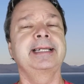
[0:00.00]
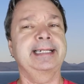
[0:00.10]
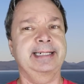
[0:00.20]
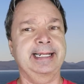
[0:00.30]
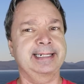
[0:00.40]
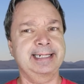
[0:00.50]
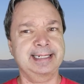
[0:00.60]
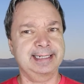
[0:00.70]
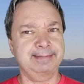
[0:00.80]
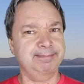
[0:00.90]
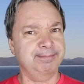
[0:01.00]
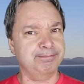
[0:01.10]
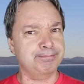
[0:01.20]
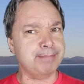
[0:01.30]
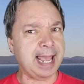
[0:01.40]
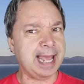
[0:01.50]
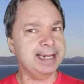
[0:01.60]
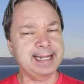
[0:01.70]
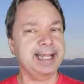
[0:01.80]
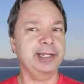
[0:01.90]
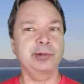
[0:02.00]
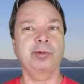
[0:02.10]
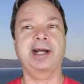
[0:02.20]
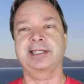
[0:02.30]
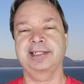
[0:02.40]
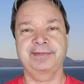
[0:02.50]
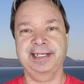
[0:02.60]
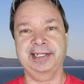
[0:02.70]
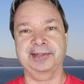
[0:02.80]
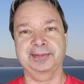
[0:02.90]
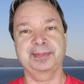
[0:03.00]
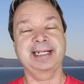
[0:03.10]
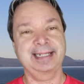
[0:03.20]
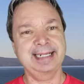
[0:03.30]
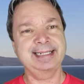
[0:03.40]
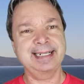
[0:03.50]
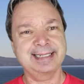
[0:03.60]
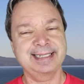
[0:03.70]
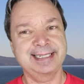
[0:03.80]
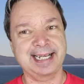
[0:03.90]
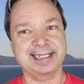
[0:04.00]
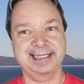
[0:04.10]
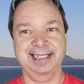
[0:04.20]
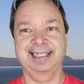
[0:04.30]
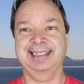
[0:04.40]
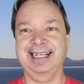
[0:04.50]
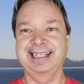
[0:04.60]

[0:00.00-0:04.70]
It doesn't mandate you watch the video, but it does suggest it.